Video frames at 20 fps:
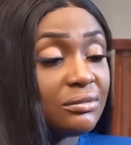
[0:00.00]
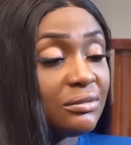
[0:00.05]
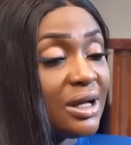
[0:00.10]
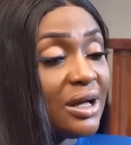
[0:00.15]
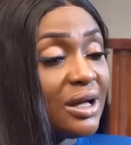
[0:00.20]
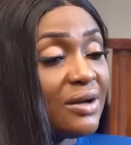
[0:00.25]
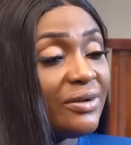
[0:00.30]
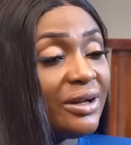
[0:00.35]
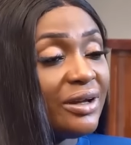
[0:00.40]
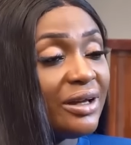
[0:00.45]
I
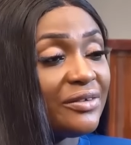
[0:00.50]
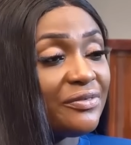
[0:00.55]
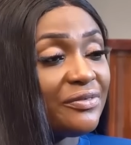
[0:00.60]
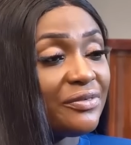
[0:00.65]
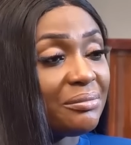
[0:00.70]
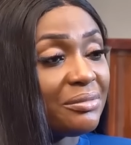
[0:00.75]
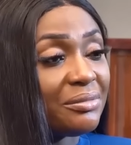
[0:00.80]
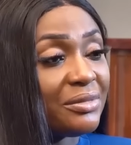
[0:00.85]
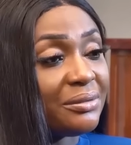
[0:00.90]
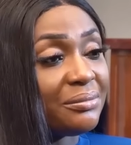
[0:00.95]
haven't heard
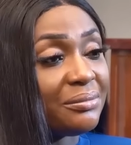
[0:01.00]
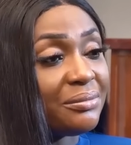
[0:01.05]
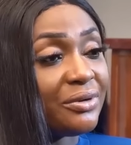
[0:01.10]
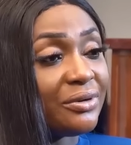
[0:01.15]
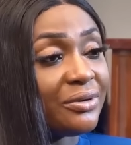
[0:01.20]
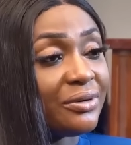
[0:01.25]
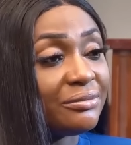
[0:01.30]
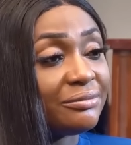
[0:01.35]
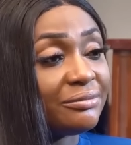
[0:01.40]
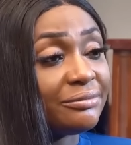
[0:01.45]
from them,
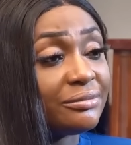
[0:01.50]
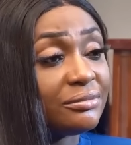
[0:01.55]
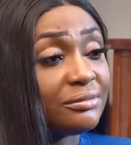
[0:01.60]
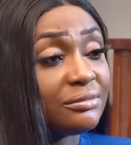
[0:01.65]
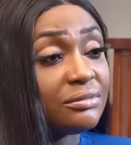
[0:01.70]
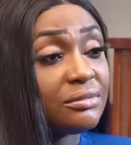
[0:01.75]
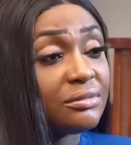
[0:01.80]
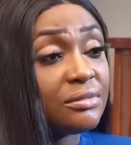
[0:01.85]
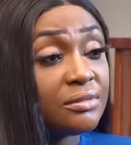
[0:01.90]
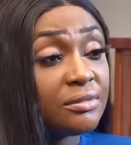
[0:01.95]

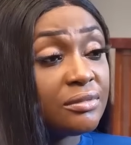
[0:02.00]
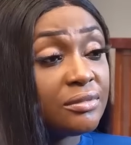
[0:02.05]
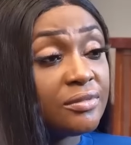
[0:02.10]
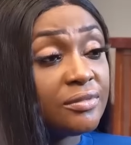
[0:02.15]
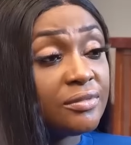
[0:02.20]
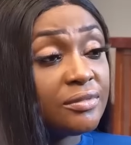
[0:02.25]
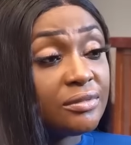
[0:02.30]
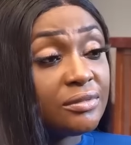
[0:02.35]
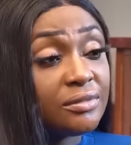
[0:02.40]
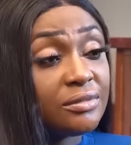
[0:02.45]

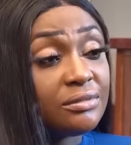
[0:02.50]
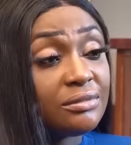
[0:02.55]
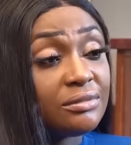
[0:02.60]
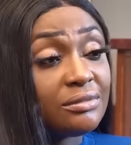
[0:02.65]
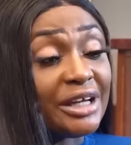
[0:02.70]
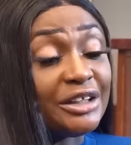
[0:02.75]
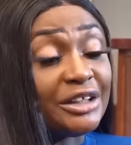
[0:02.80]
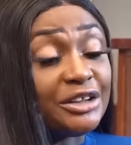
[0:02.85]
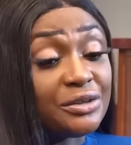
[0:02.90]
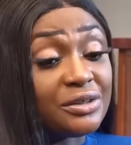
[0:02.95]

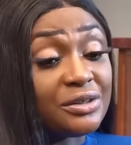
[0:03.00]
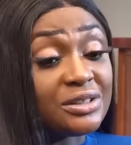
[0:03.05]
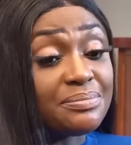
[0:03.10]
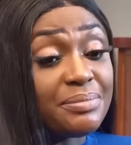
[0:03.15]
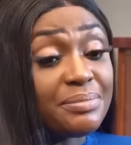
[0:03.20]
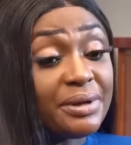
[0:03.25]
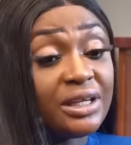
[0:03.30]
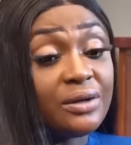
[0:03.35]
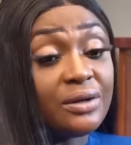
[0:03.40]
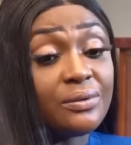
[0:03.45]
but I
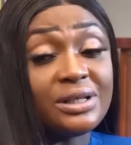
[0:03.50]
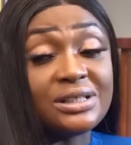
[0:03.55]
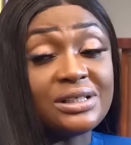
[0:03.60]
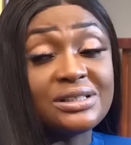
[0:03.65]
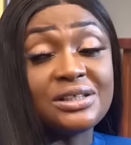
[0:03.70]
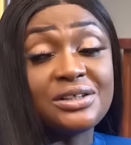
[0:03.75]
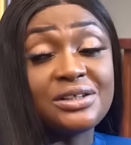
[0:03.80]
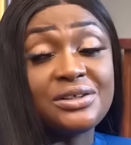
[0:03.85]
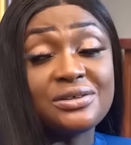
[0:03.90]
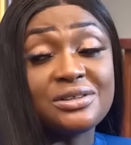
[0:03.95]
trust Becky will
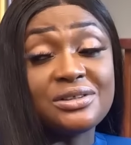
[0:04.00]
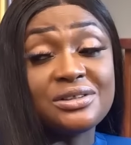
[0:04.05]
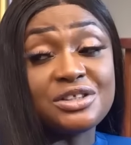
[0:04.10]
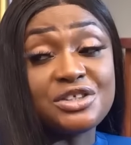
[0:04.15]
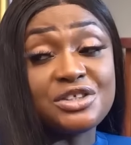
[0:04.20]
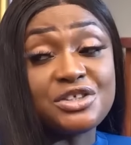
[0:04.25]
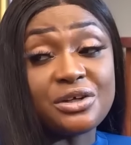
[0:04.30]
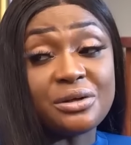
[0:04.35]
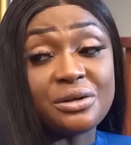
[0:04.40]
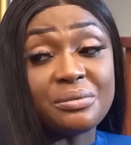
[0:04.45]
execute
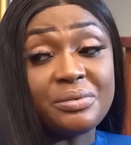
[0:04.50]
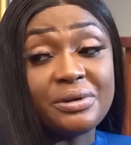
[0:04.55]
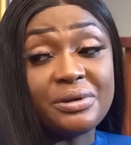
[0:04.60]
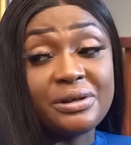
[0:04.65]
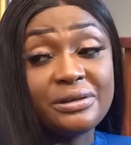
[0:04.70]
the job.